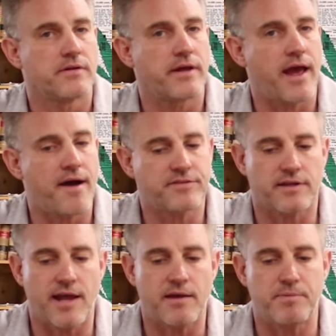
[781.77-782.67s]
They
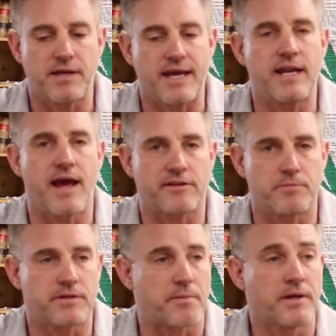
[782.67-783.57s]
can't be inactive
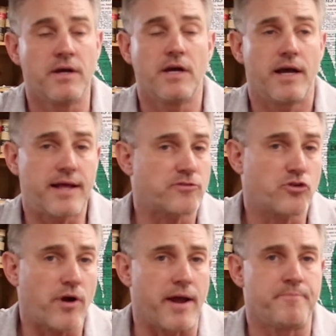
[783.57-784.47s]
metabolites. And that's
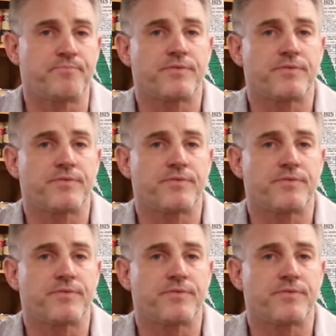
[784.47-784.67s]
great.